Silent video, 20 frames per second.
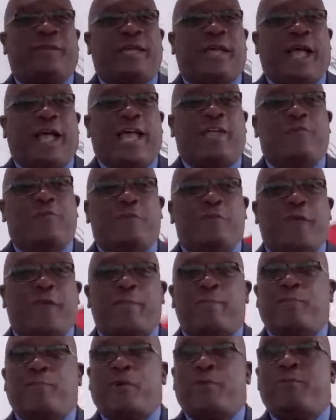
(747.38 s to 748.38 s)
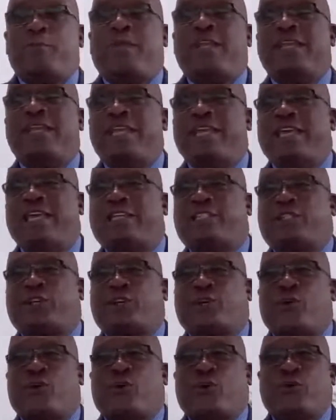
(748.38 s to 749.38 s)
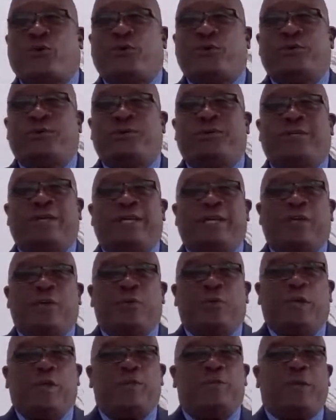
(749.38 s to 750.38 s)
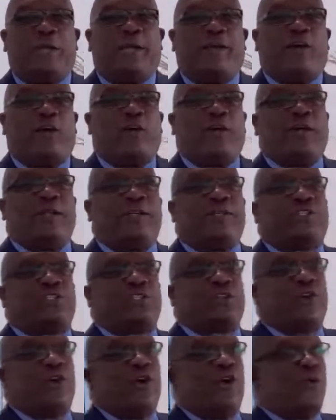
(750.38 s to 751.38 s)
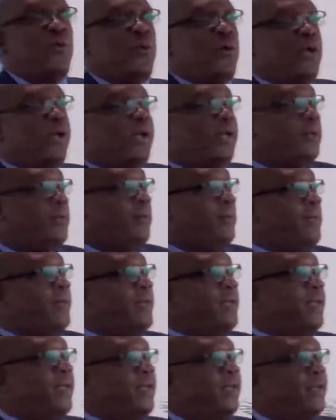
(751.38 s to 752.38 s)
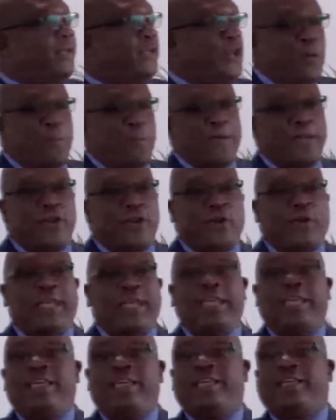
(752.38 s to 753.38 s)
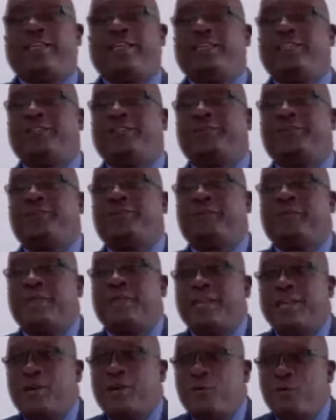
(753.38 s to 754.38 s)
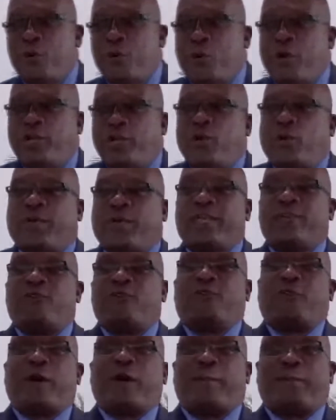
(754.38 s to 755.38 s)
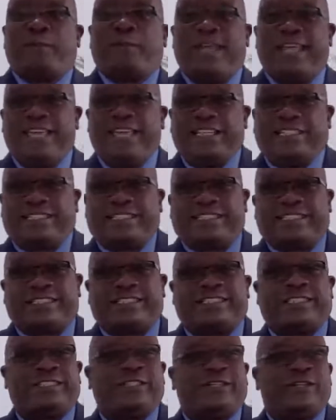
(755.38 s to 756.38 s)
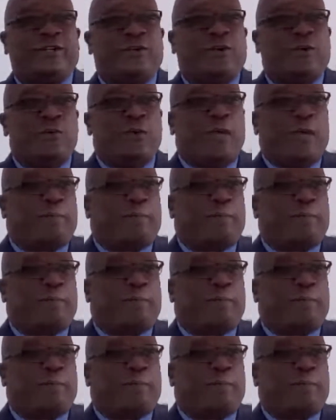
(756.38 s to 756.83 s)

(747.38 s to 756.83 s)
I remember many years ago when we launched our Domino League. We were looking for a place where